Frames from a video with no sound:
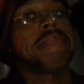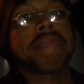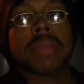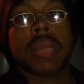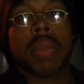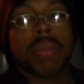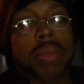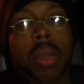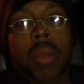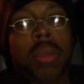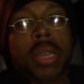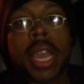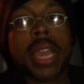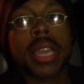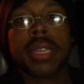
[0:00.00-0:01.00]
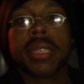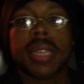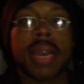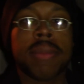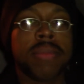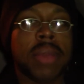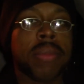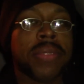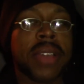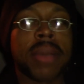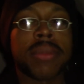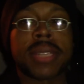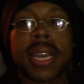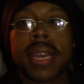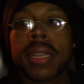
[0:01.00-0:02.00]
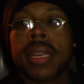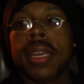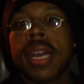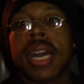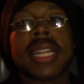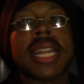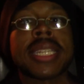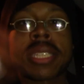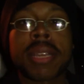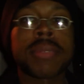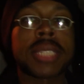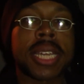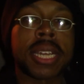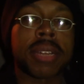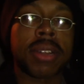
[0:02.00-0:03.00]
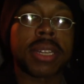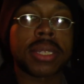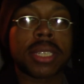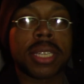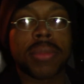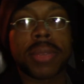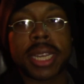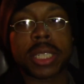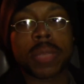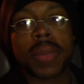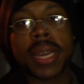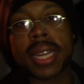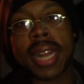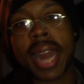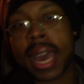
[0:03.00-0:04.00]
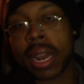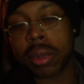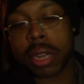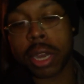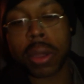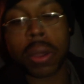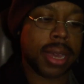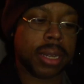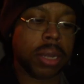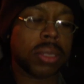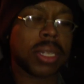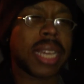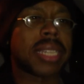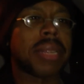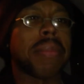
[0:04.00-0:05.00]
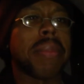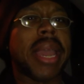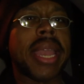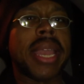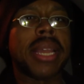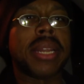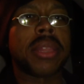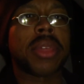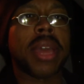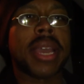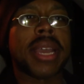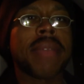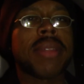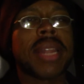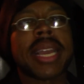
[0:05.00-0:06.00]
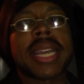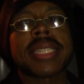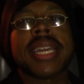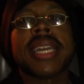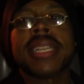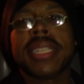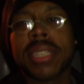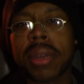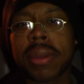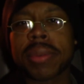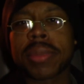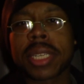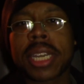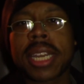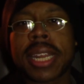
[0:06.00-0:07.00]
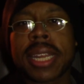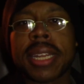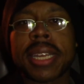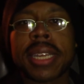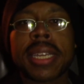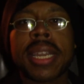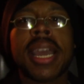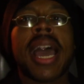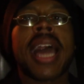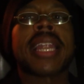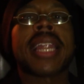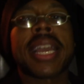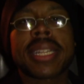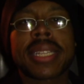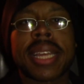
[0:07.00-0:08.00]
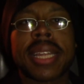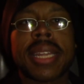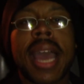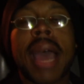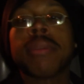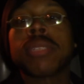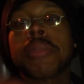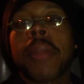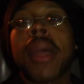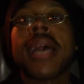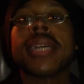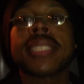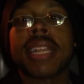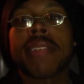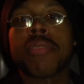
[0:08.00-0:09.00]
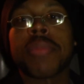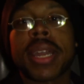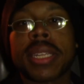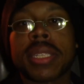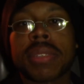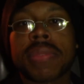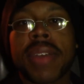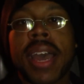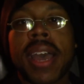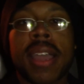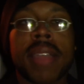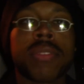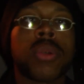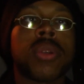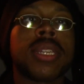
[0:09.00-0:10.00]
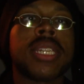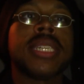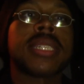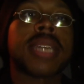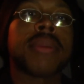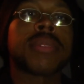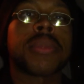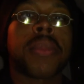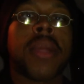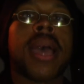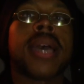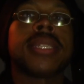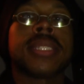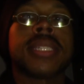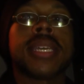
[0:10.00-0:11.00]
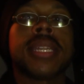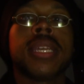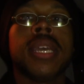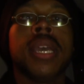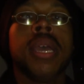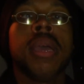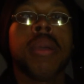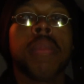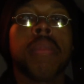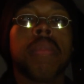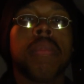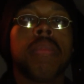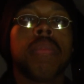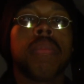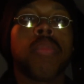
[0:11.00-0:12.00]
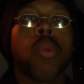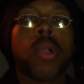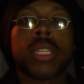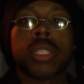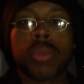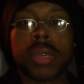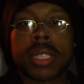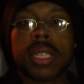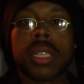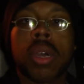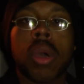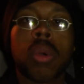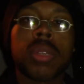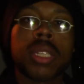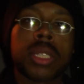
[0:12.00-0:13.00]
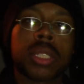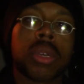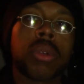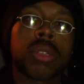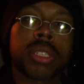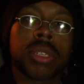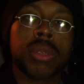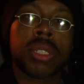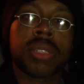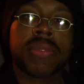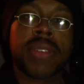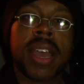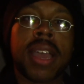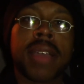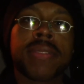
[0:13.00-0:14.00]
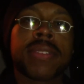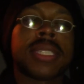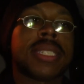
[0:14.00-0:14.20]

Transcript: Oh, okay, I'm, I'm fine with that. Unless there was an end credit scene where they explained it. I don't know. That was like the main thing. Every like I said, and you know, it was a good ending. I like that. I was surprised that everybody survived, or at least I was surprised that Boyce wasn't the only soldier who survived.